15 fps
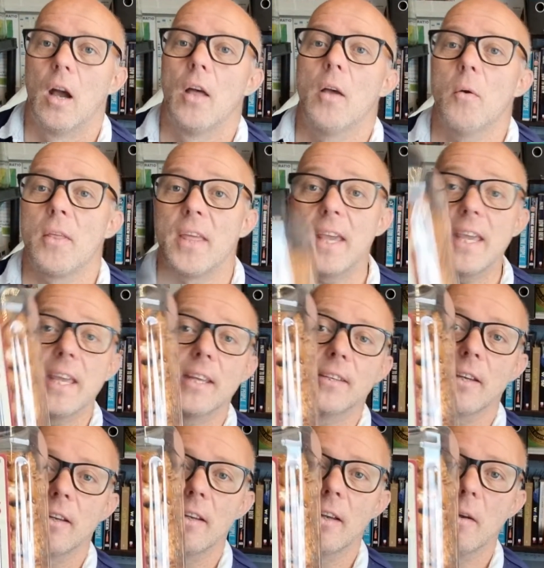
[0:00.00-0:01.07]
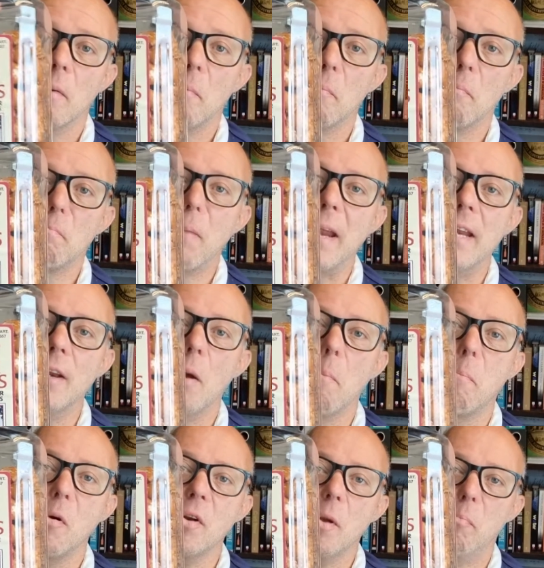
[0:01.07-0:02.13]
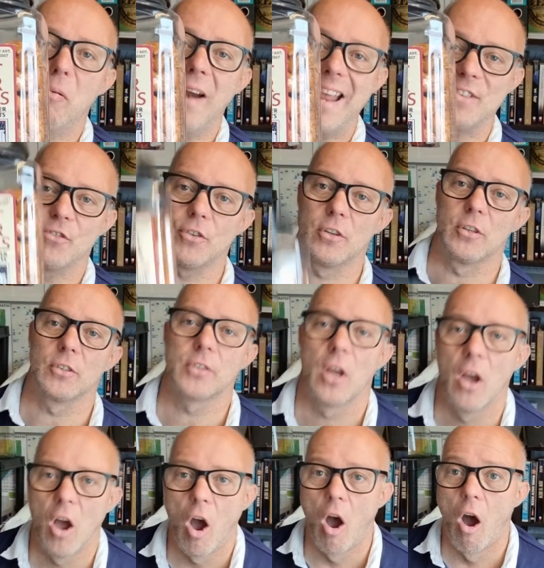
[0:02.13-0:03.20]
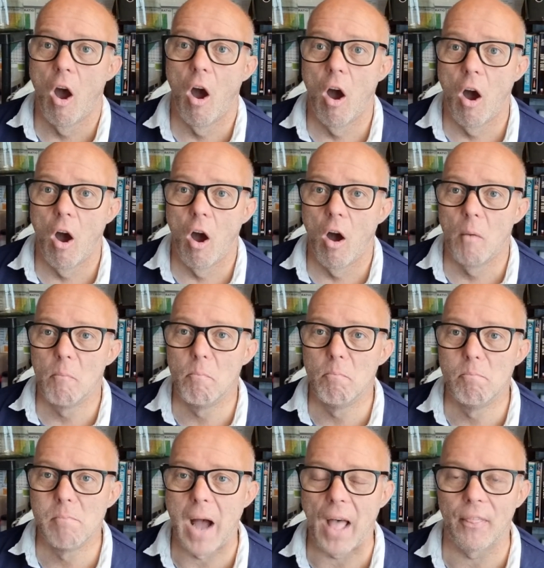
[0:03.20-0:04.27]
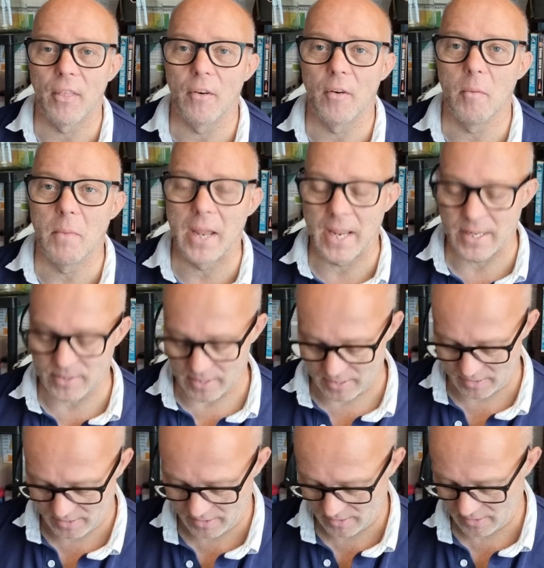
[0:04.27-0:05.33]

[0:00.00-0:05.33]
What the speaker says: How are these? Peanut butter pretzels. Oh, man, they're amazing.